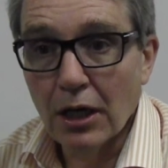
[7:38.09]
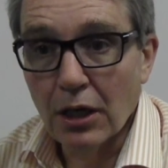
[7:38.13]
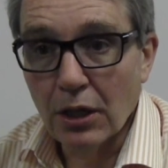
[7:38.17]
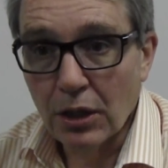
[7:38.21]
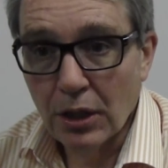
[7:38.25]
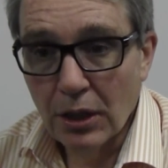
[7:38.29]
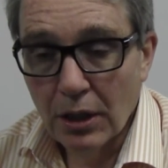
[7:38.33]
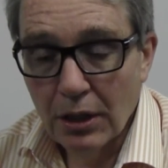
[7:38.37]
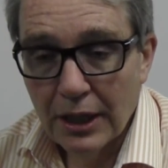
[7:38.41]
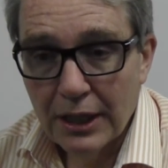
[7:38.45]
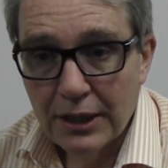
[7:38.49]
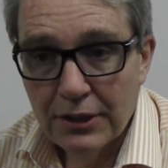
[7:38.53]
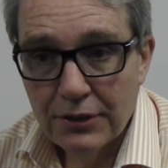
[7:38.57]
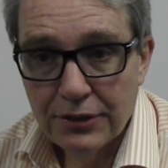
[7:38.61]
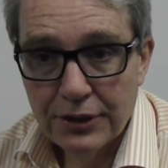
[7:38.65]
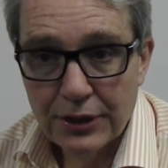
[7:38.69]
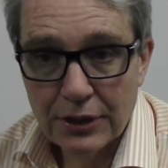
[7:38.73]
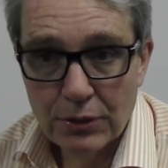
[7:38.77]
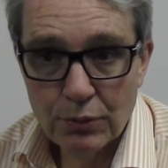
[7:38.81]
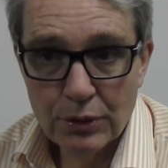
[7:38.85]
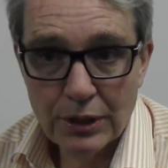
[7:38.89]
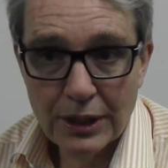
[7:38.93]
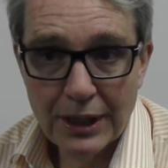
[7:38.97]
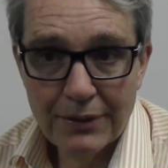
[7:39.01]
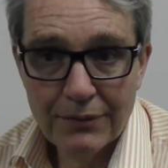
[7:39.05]

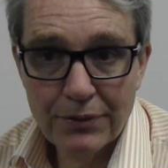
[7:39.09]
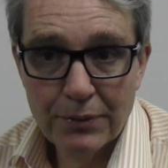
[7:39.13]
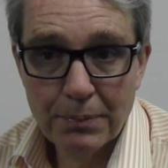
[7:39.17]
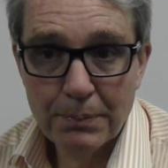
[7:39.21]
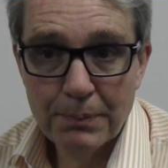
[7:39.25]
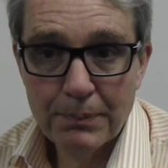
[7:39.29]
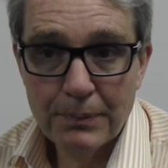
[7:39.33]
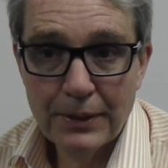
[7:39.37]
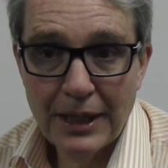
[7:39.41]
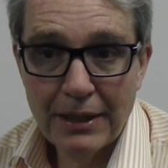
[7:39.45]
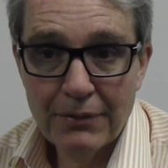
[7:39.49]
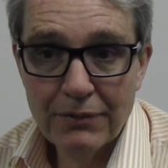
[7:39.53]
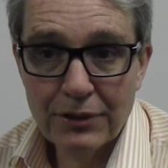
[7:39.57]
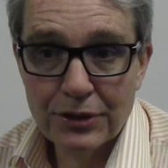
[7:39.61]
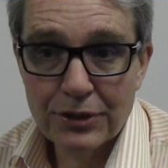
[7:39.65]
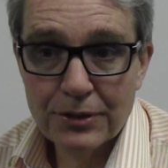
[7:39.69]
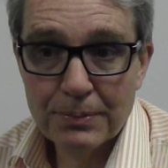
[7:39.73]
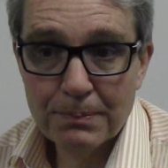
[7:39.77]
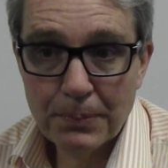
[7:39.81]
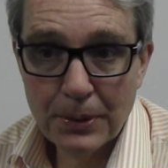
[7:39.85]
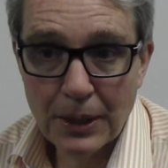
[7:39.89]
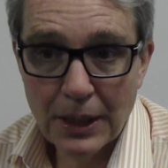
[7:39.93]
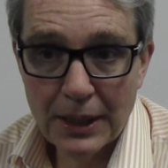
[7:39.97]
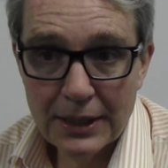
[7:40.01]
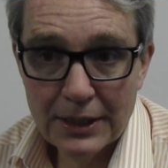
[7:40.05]
Alliancing will have
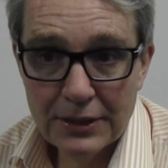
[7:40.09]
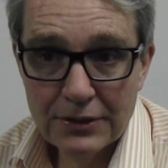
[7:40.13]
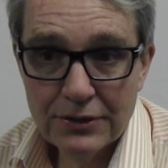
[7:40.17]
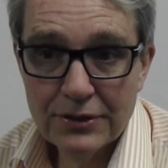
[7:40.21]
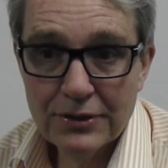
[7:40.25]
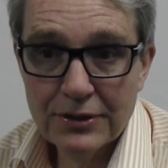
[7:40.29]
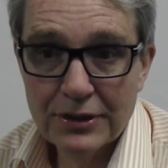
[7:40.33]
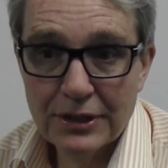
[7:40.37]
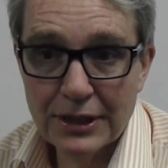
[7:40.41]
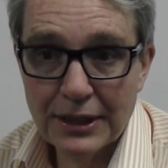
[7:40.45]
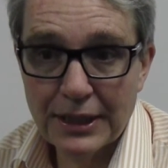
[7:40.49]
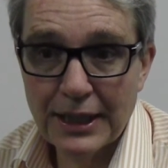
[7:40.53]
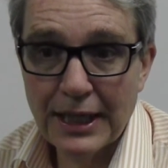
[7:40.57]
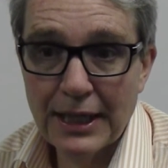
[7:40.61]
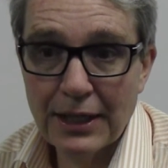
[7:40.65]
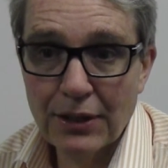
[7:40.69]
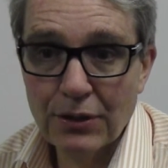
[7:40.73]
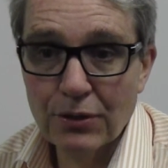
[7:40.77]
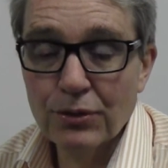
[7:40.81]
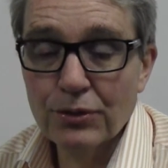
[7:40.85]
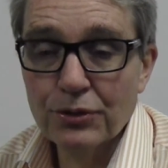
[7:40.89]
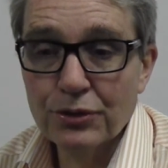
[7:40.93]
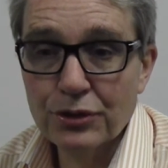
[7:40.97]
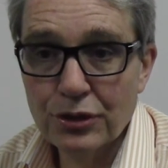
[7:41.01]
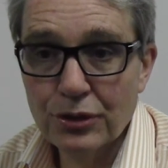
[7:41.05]
its place
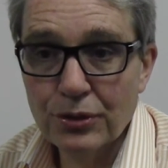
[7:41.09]
again